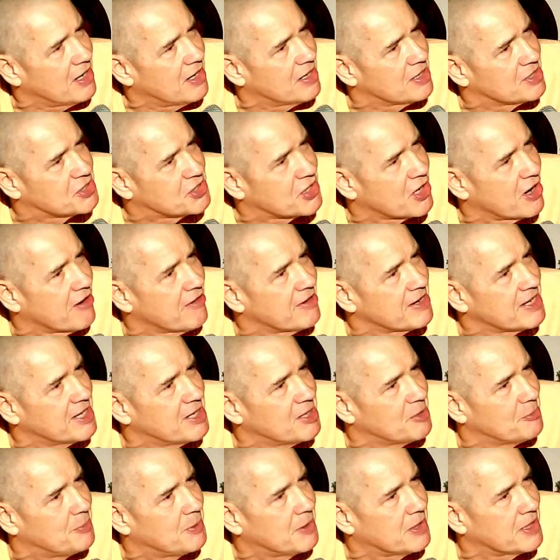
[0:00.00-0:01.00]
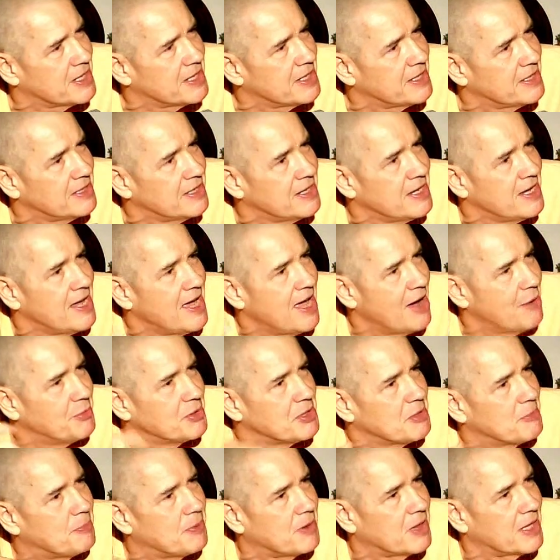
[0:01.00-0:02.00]
Chari in a play, and when
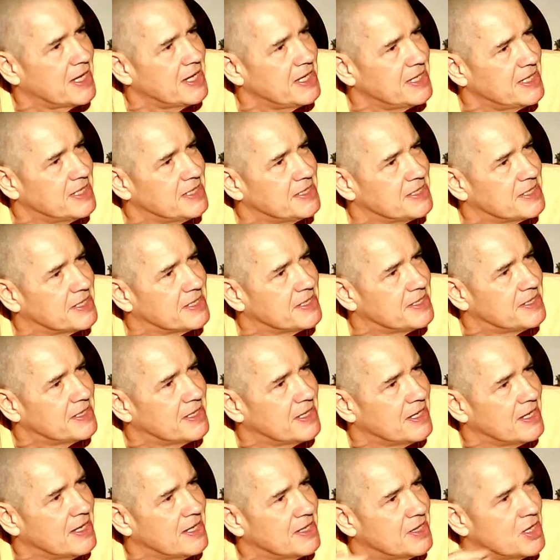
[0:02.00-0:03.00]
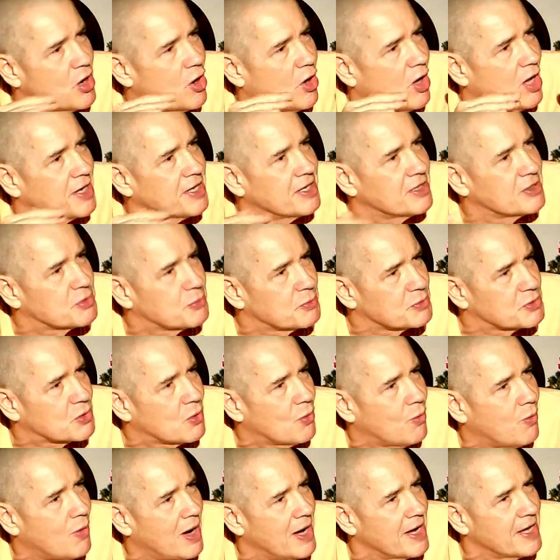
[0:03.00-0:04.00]
the play ended, the audience was
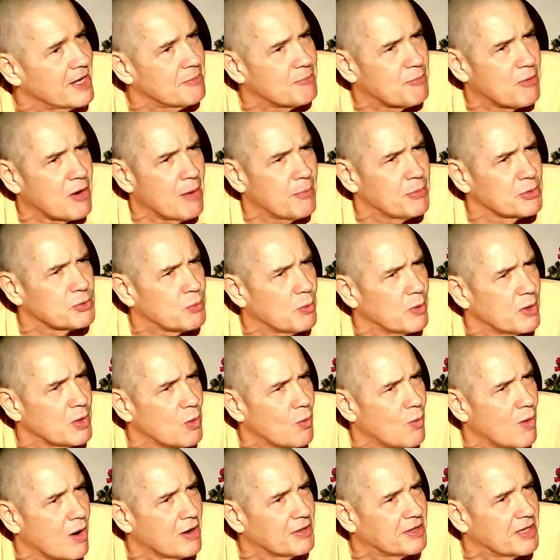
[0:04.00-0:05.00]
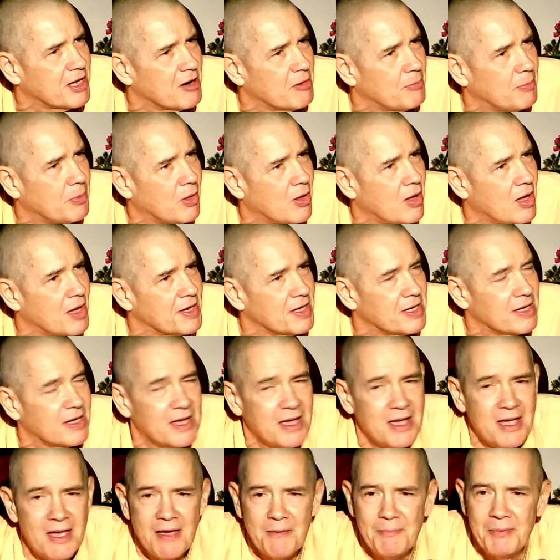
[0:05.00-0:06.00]
quiet. Prabhupada was wondering why aren't they applauding,
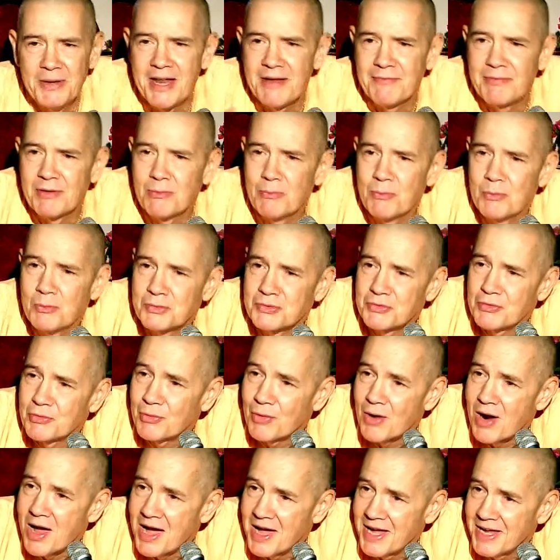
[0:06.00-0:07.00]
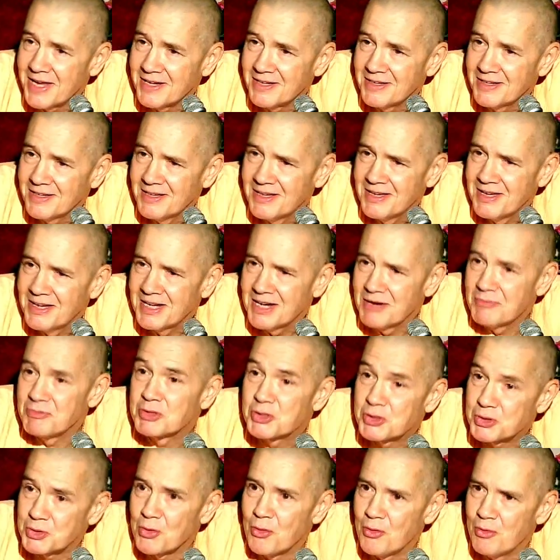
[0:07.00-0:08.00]
but everyone was crying. It was
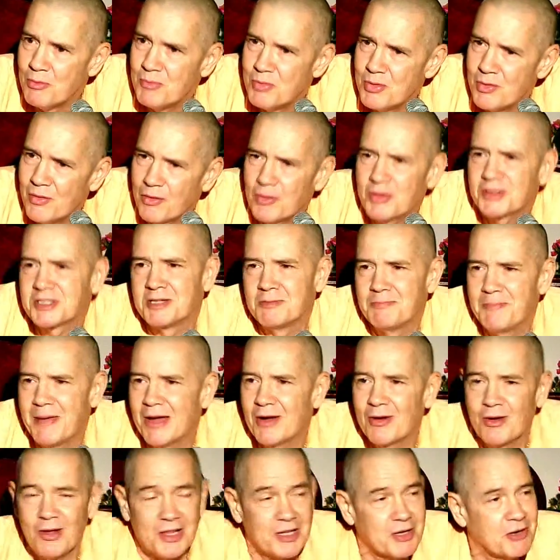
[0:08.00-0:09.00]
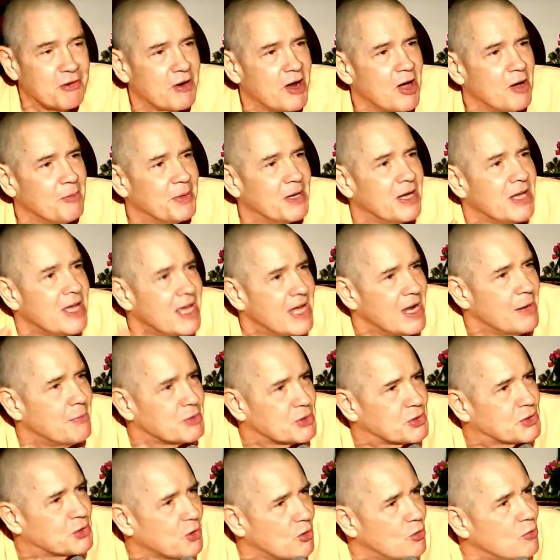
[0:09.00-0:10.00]
so moving. Of course, it's a Bengali crowd, but it was
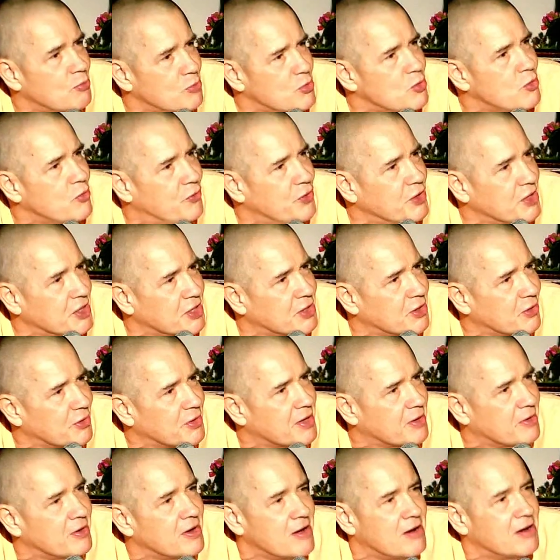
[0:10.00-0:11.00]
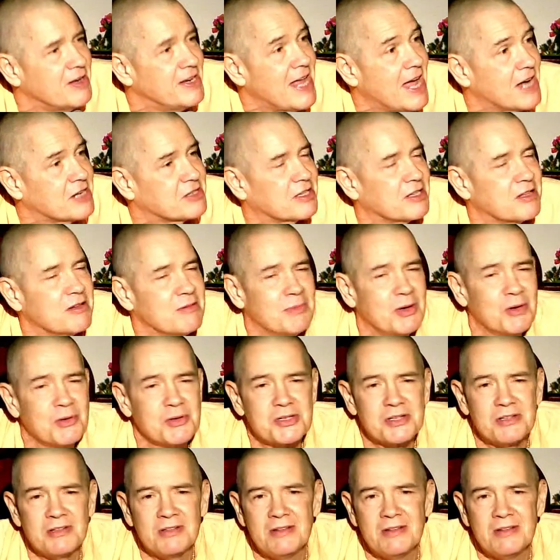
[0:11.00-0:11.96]
so moving, you know, they were naturally emotional.